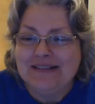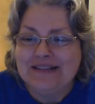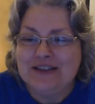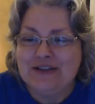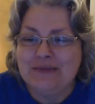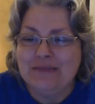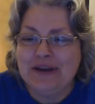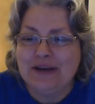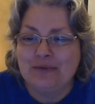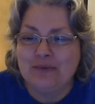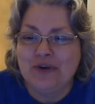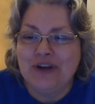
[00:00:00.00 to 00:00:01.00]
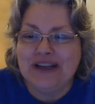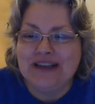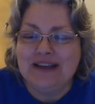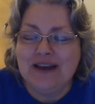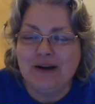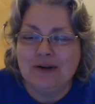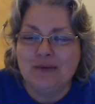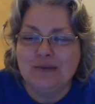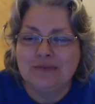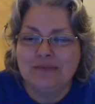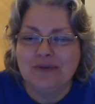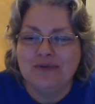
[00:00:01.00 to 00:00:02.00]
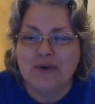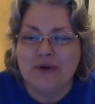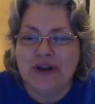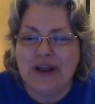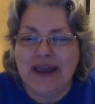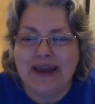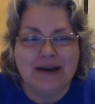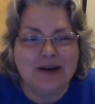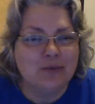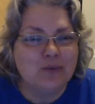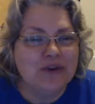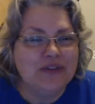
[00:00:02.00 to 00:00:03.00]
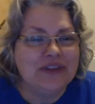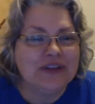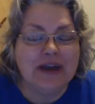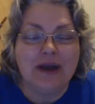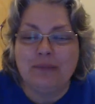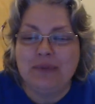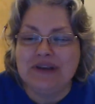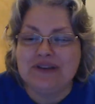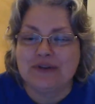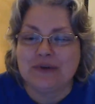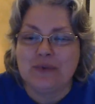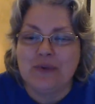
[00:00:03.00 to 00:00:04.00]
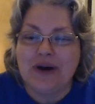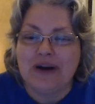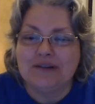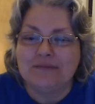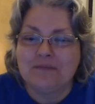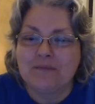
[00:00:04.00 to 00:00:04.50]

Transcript: Did you get them really young before you added them with the guppies or what?